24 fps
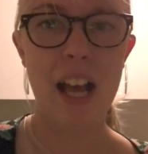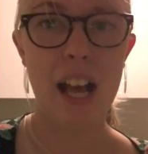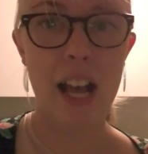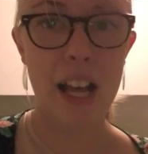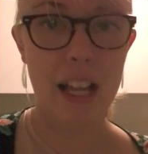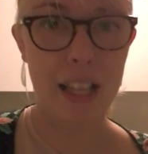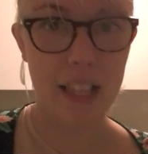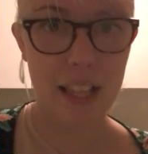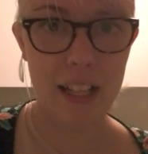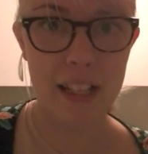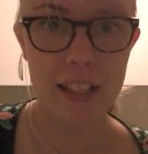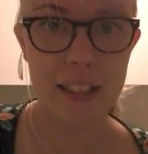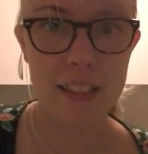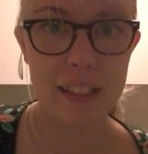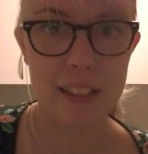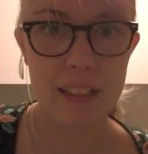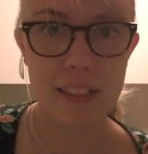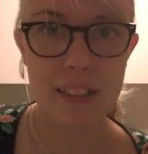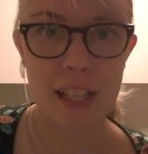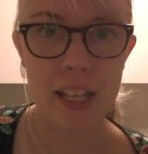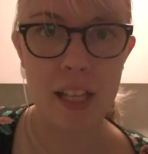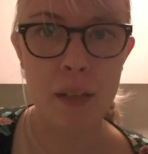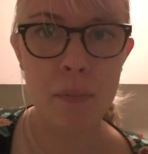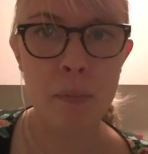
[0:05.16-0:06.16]
I like
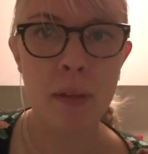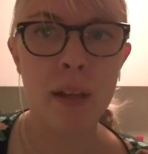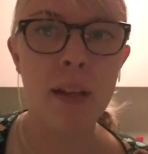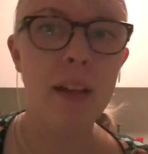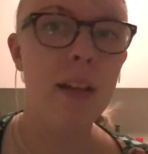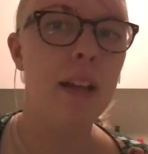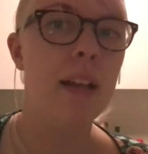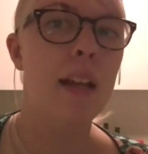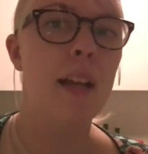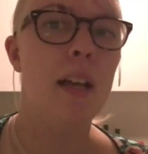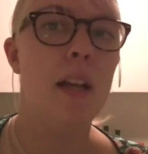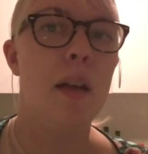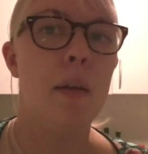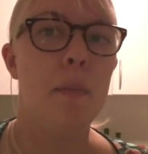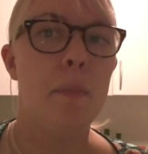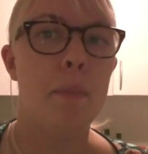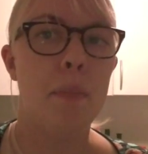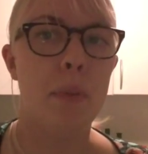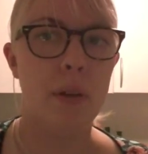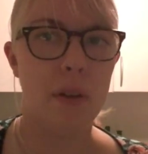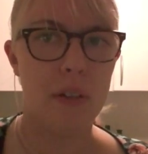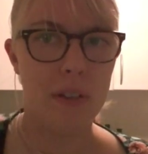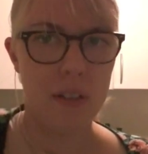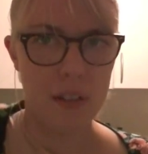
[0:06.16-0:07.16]
this game.
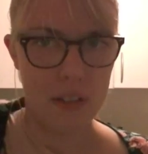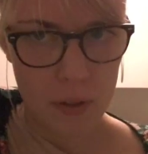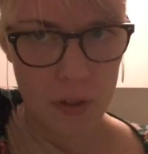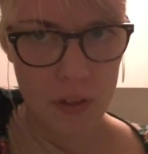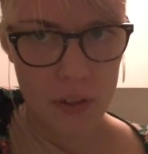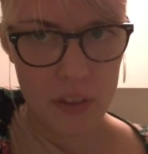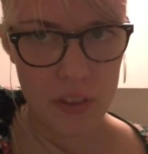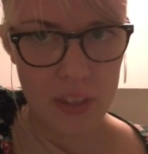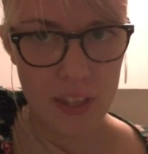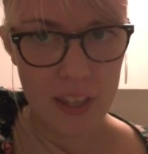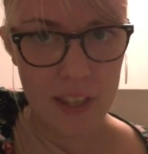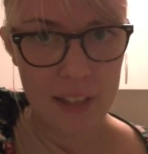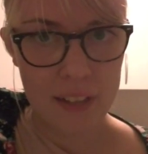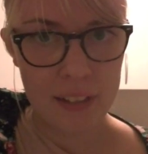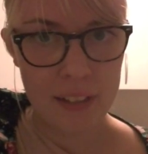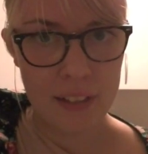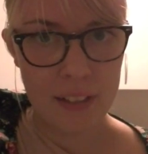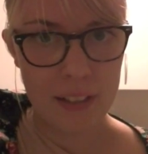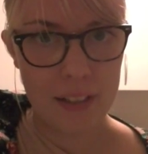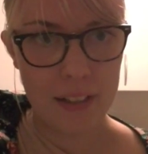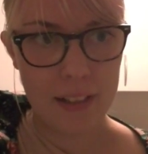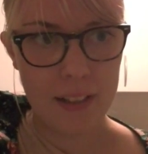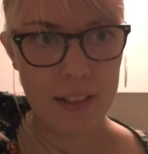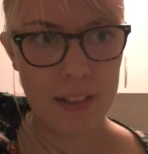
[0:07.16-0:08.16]
But, but then
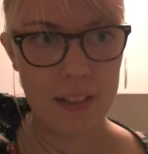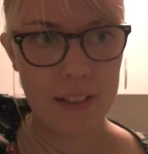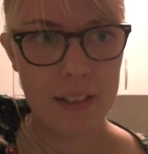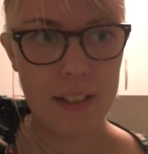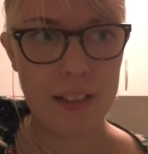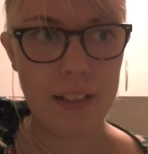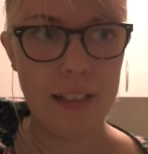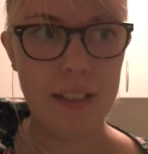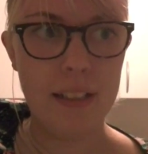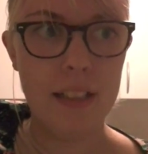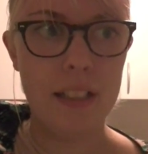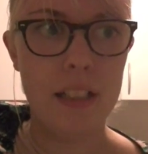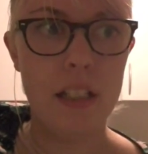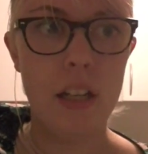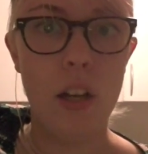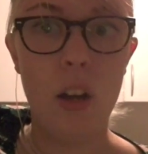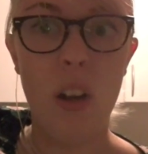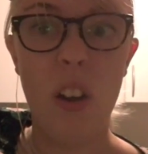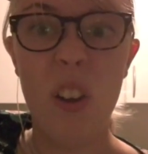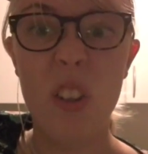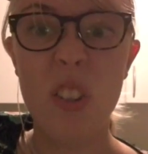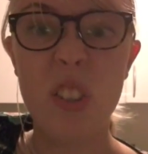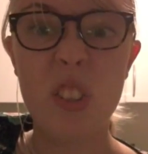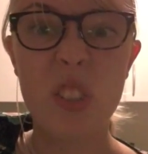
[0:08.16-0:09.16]
I
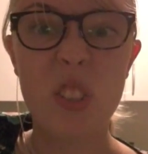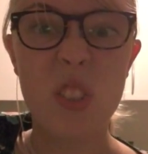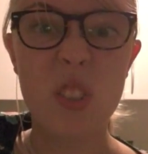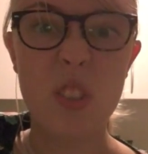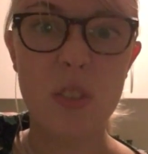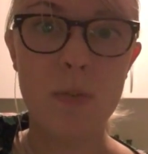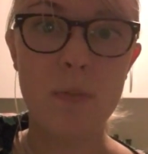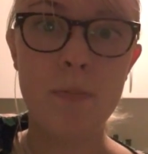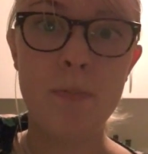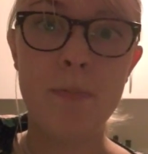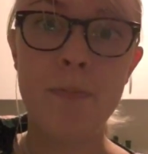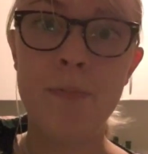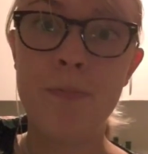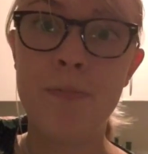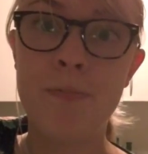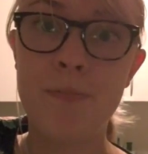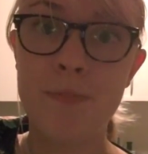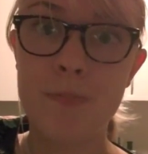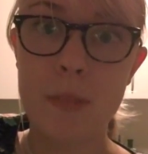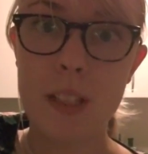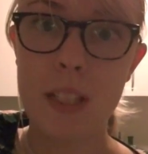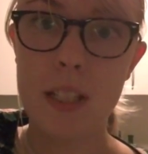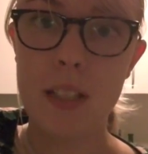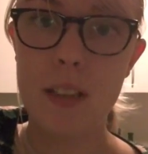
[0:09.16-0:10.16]
lost
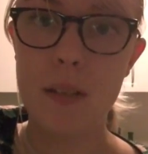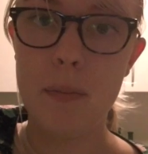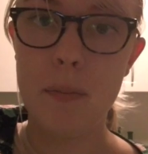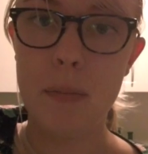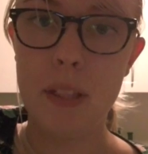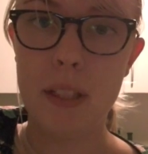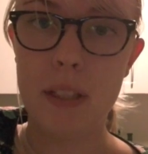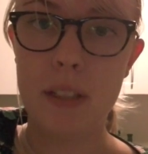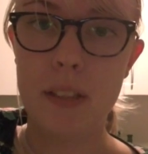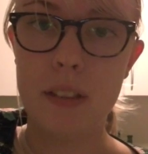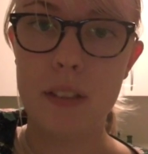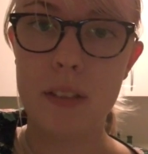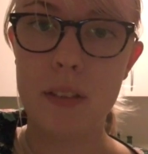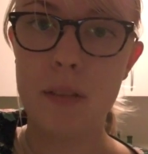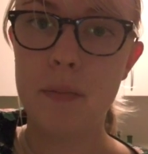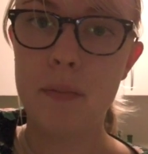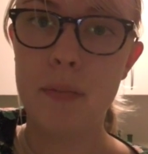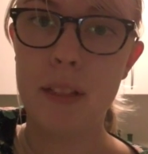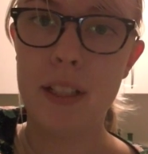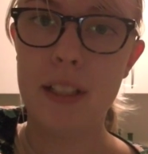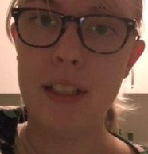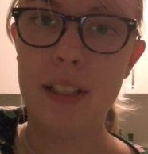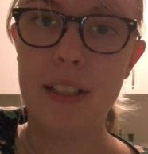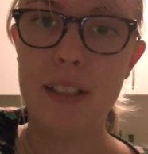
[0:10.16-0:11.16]
because
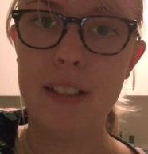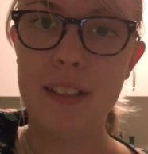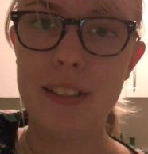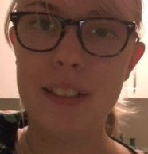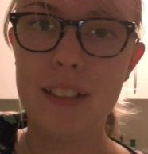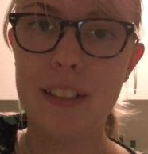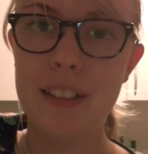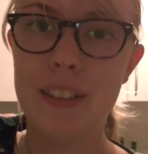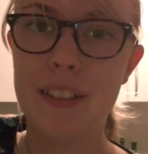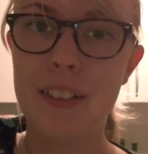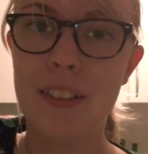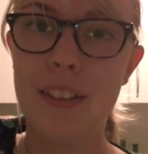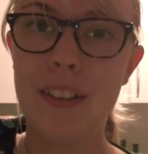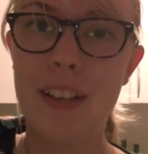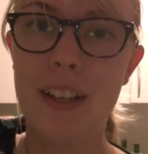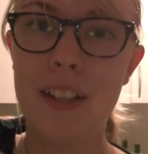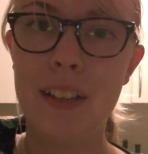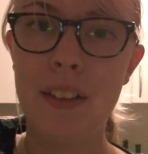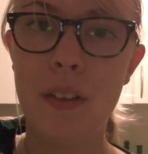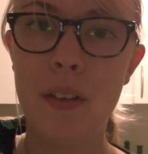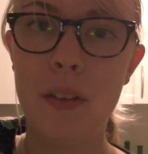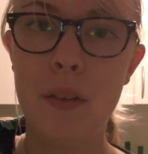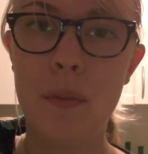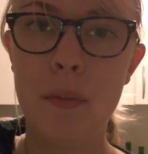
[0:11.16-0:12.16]
my sister
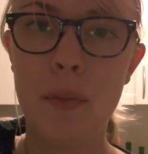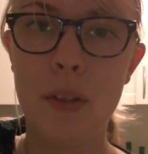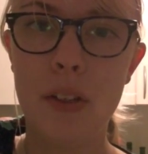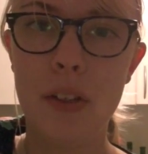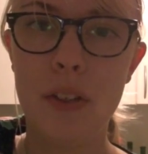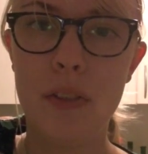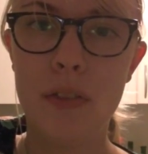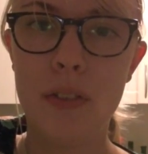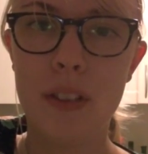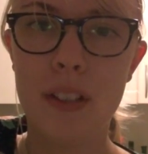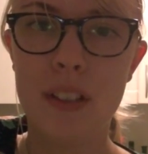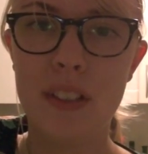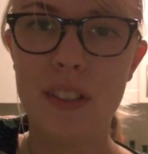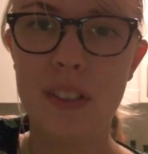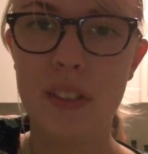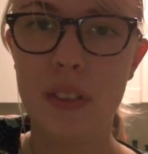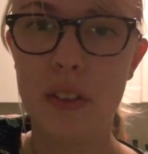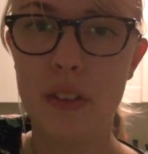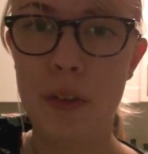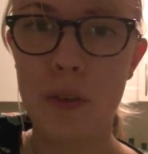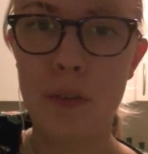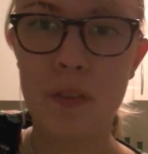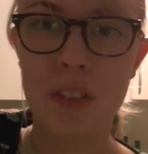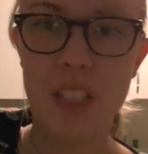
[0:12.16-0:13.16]
and her boyfriend
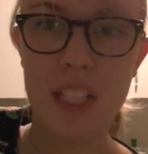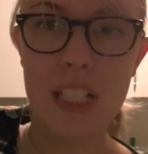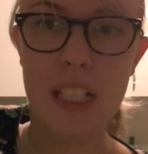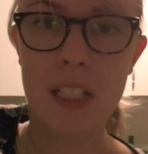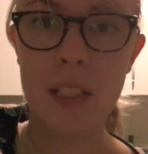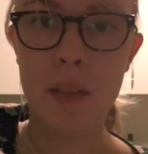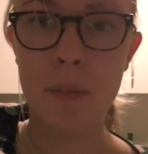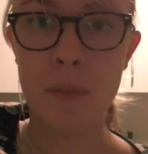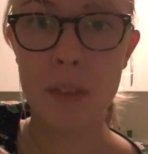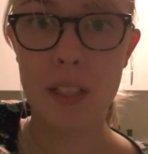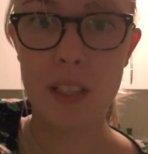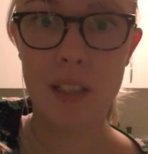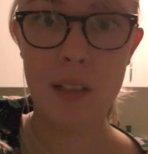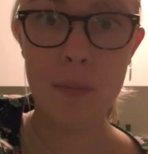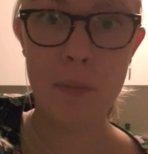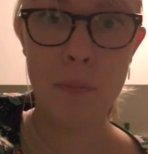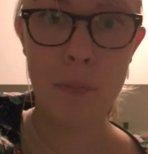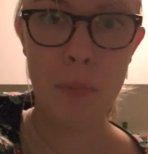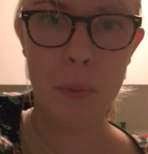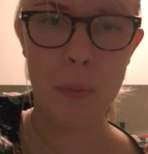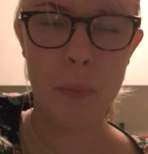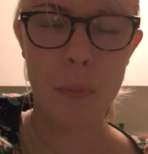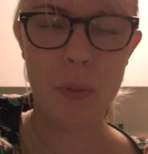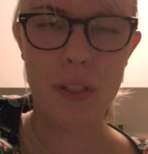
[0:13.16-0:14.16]
sort of teamed
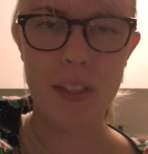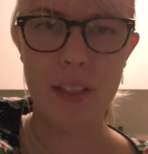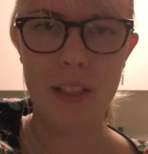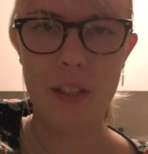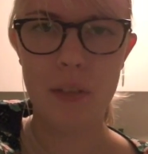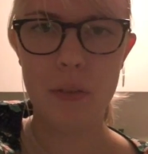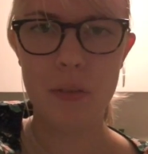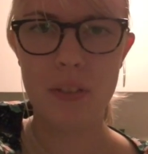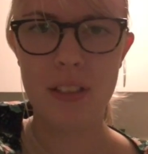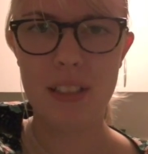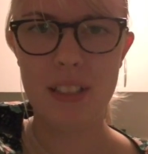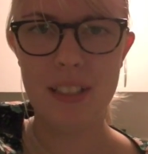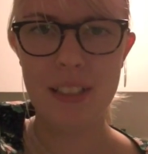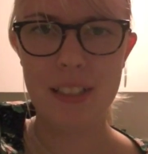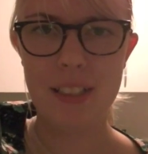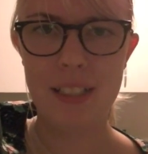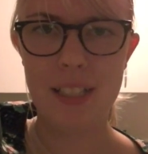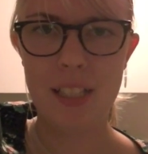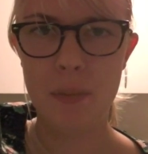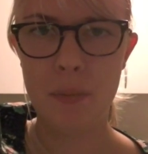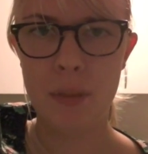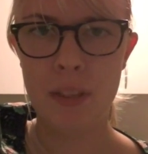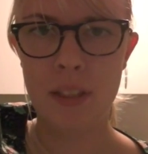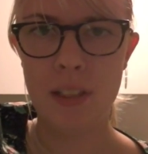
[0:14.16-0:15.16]
up without
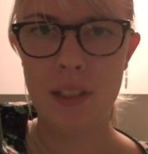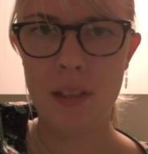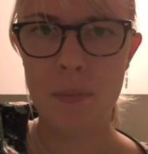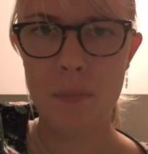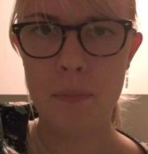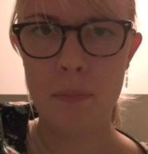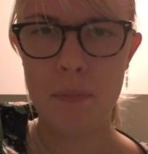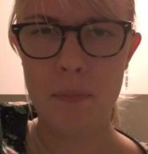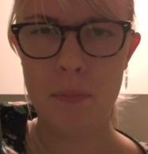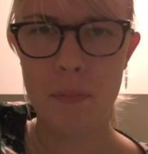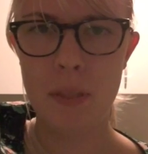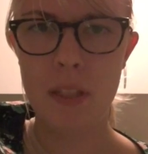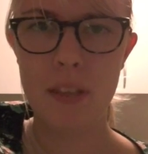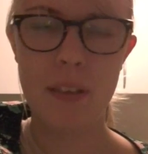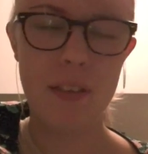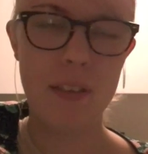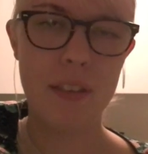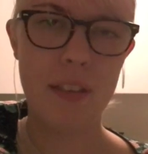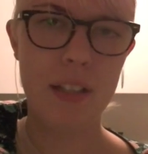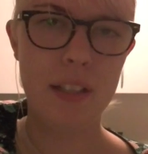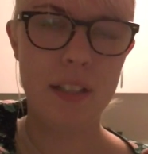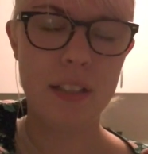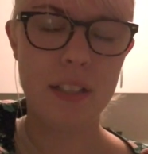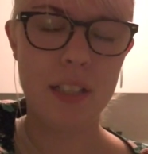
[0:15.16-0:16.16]
teaming up, but
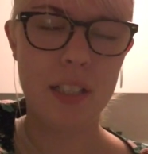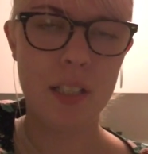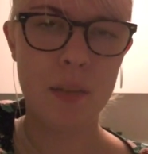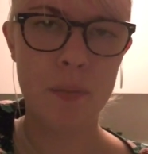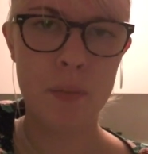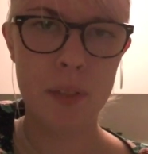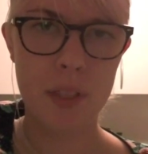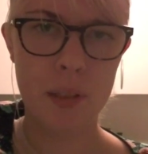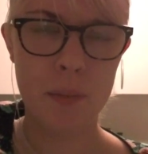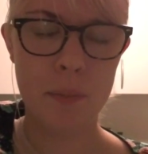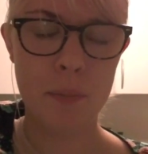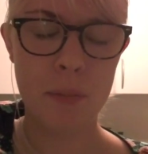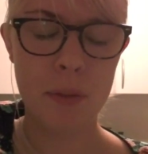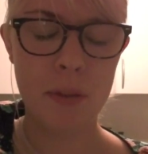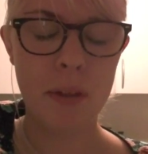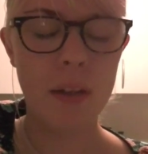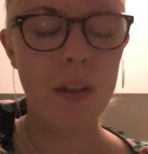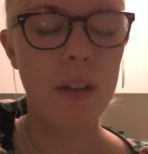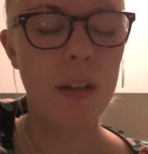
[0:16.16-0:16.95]
they teamed up